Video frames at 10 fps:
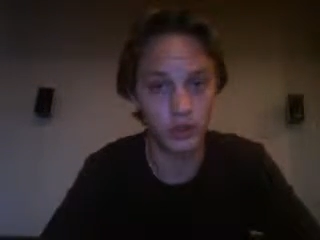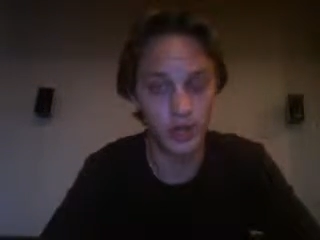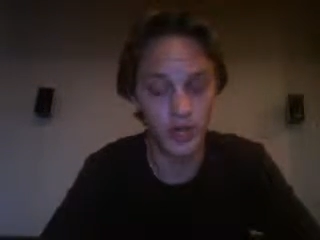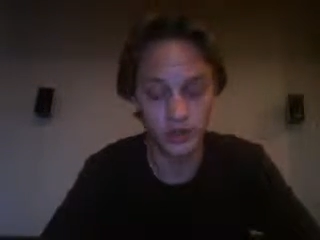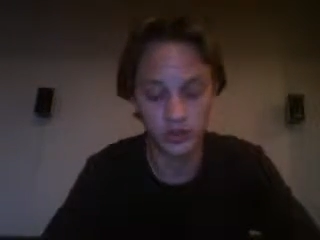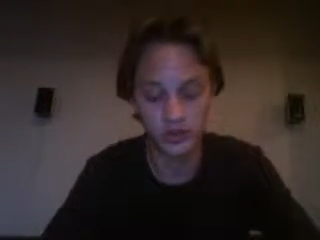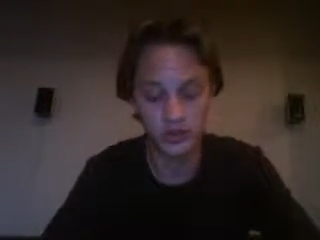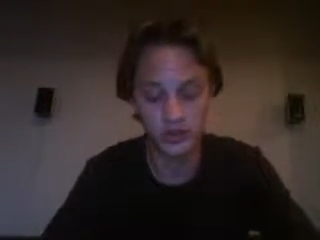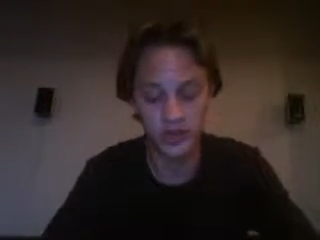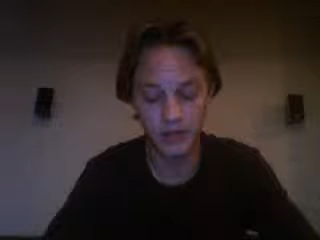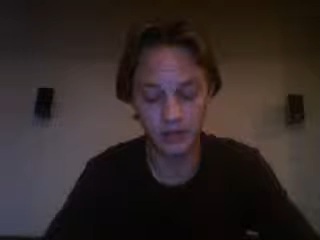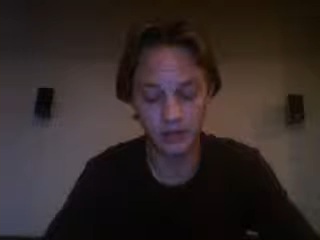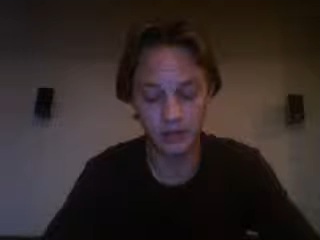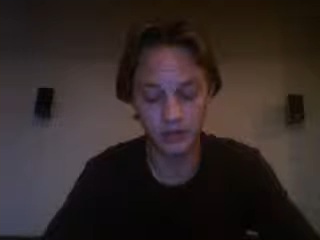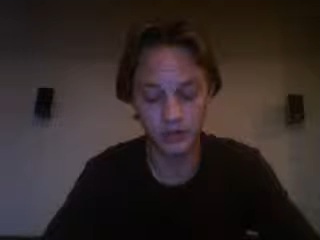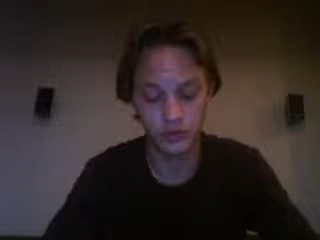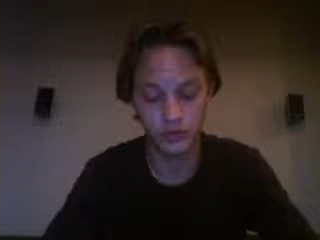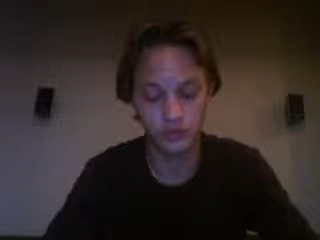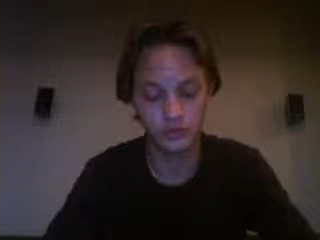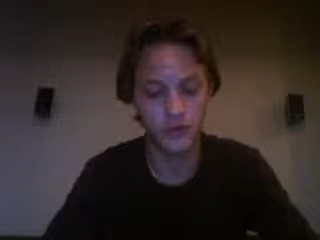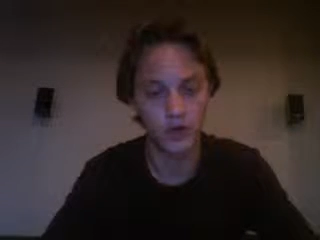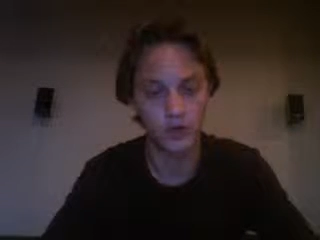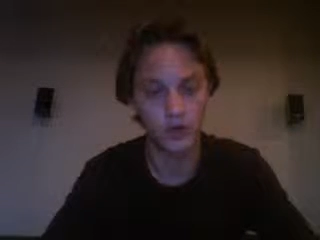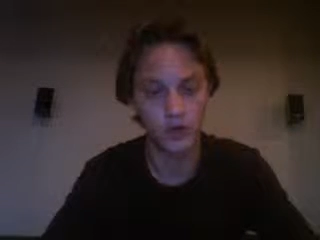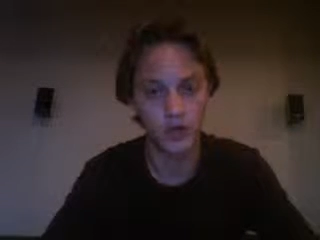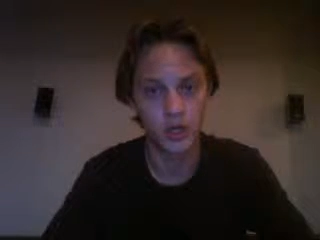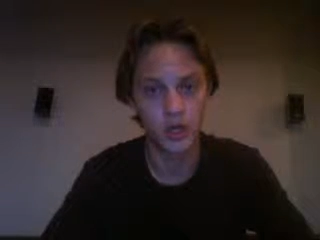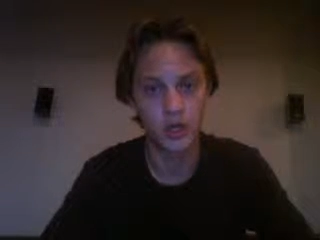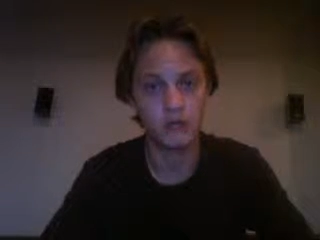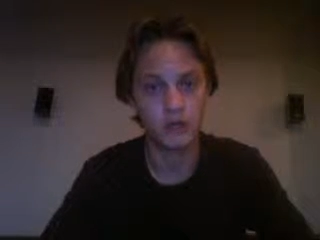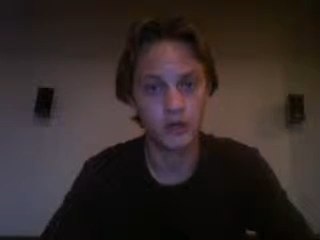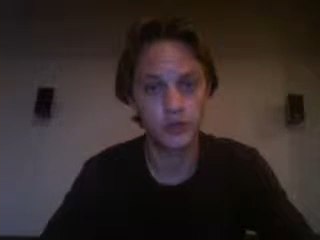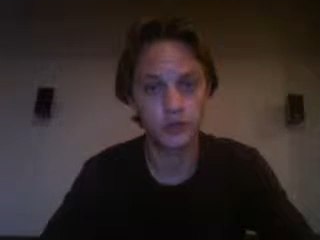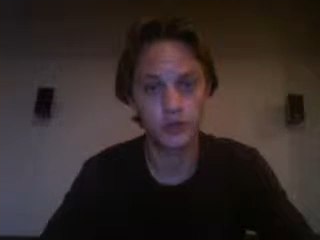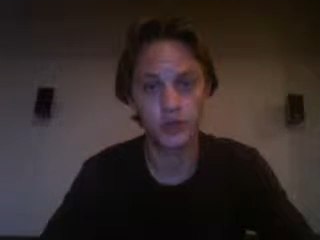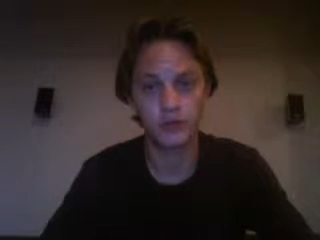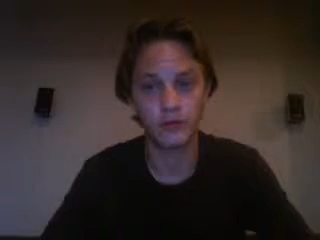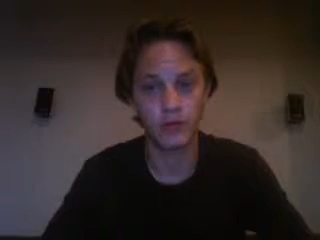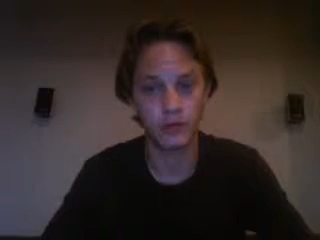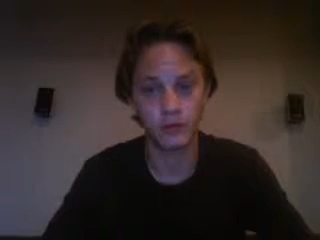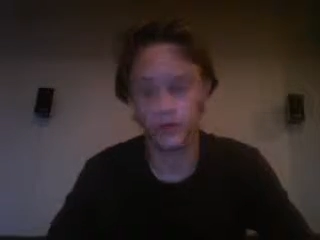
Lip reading: Actually, the cable for the controller is very short, very short, very short,